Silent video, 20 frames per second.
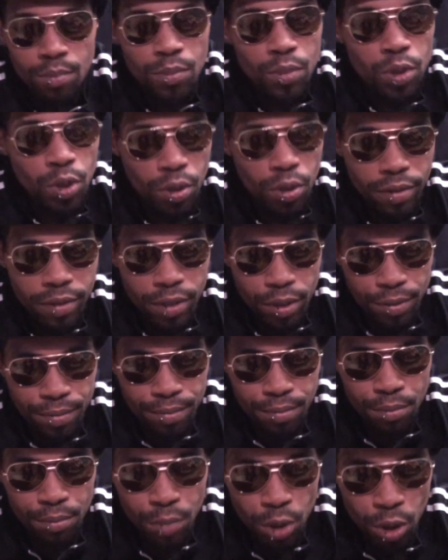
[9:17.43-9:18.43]
Beautiful.
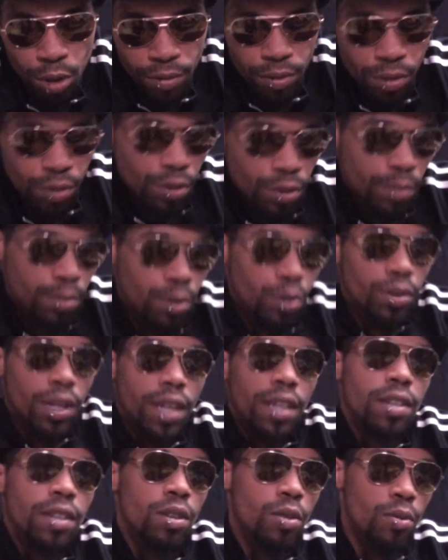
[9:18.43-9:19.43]
Beautiful reboot.
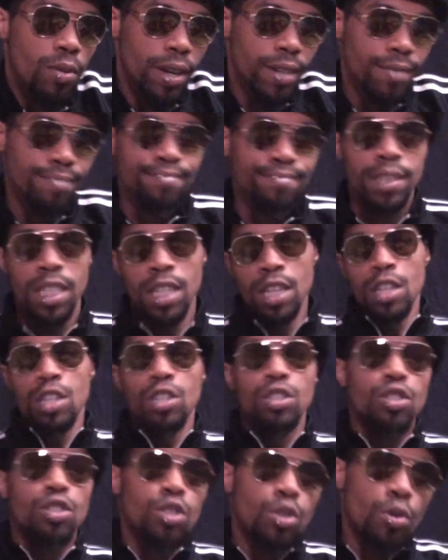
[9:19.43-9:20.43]
And you know what?
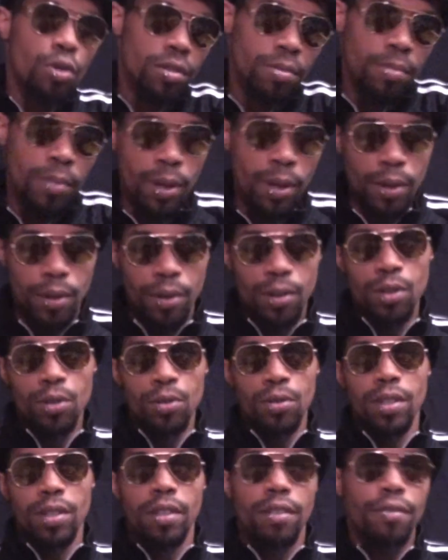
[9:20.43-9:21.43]
George Miller,
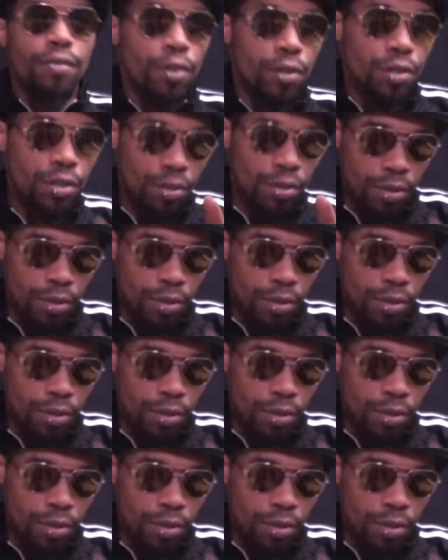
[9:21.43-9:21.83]
who did the first